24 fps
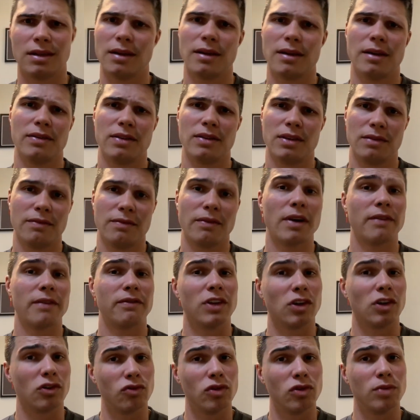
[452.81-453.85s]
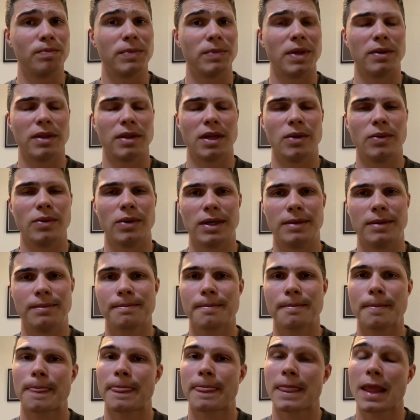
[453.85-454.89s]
of the group that they were in.